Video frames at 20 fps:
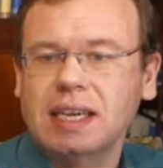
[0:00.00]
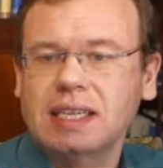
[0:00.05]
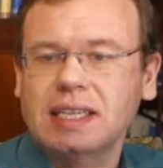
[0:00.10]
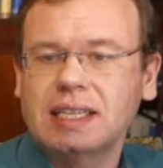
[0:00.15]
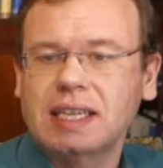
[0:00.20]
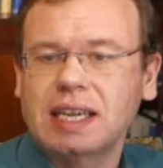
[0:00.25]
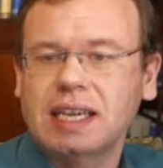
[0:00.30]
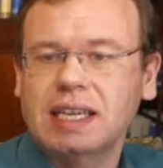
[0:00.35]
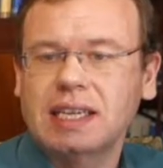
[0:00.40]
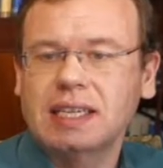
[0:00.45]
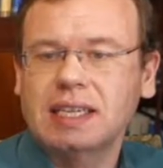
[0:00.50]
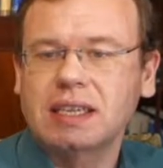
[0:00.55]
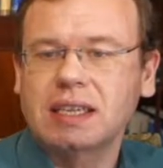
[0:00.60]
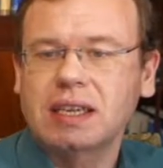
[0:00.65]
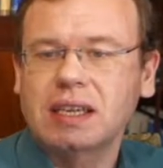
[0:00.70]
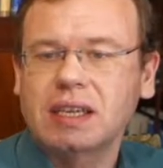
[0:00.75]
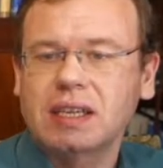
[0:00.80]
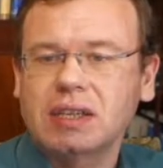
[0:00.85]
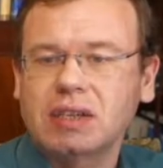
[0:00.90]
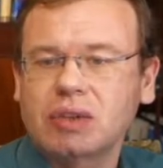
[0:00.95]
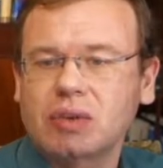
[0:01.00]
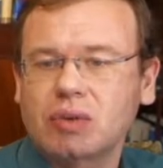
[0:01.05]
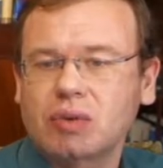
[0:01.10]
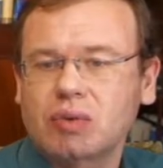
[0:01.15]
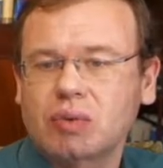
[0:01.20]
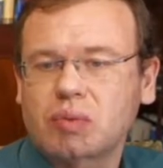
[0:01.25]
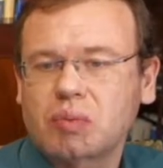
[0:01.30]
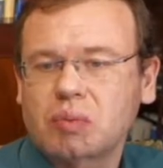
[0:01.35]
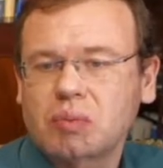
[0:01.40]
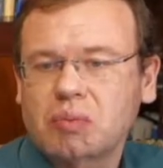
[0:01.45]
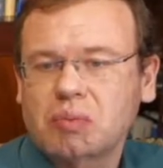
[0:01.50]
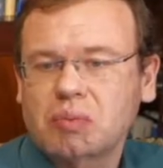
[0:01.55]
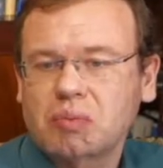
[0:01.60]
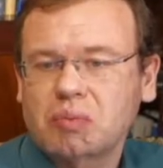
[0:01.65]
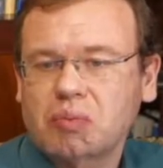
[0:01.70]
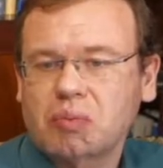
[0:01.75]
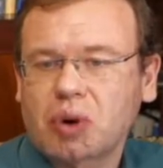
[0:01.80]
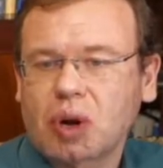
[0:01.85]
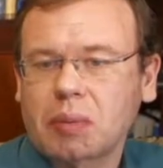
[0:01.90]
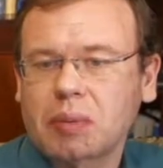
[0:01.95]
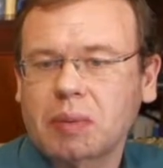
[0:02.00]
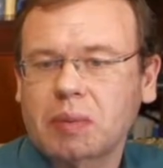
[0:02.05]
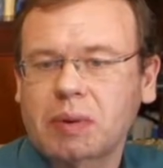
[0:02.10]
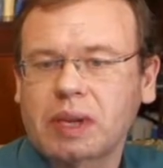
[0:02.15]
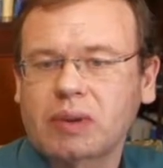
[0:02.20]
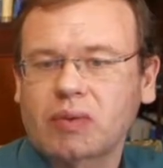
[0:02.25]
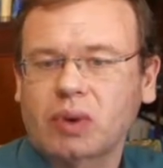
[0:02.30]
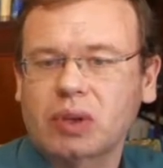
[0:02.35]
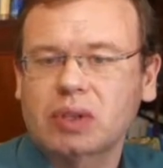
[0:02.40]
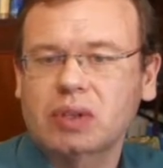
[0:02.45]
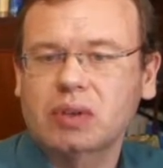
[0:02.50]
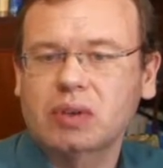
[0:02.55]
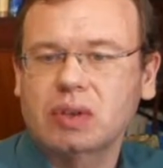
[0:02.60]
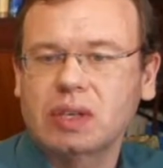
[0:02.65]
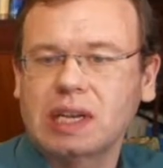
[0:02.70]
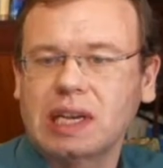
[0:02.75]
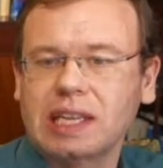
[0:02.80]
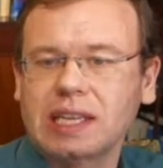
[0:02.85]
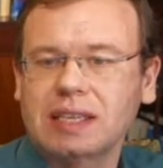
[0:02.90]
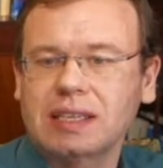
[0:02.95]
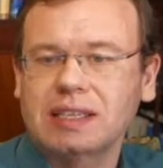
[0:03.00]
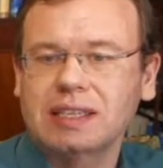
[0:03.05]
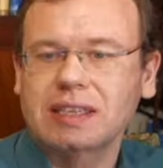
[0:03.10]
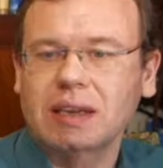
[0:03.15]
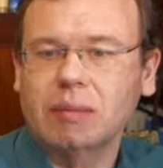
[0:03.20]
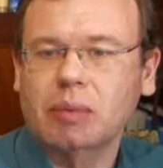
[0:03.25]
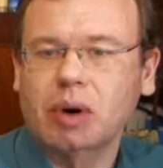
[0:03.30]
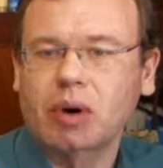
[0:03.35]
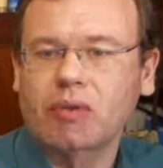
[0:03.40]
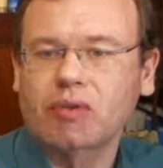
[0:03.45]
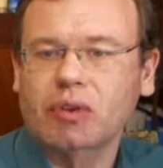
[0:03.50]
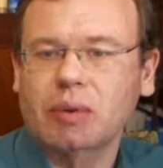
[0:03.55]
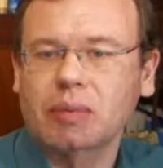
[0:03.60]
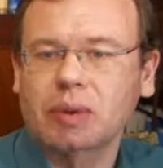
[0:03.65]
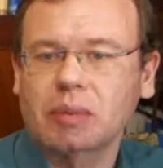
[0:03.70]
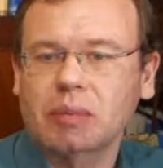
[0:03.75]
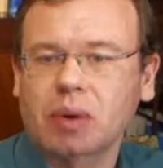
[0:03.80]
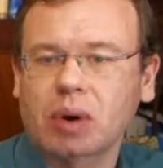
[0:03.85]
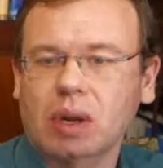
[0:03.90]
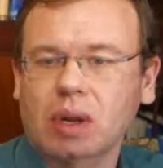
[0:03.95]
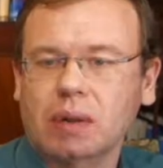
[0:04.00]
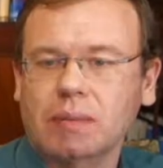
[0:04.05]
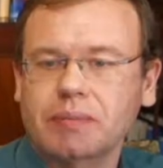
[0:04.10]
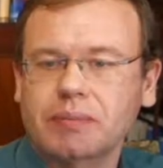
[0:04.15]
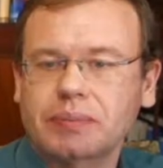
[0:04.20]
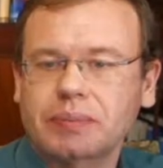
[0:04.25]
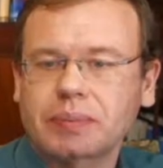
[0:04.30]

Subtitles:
Then you probably want to delete it somehow from the model.